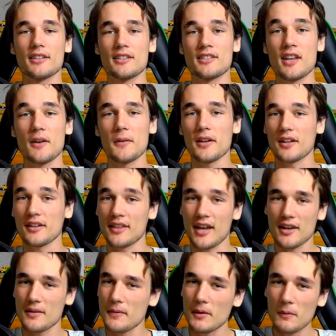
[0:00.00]
So
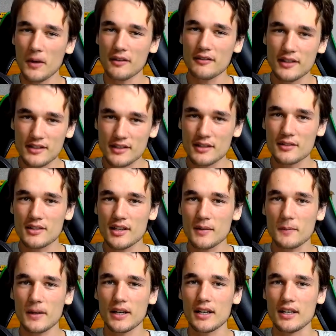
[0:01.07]
that could be one reason you celebrate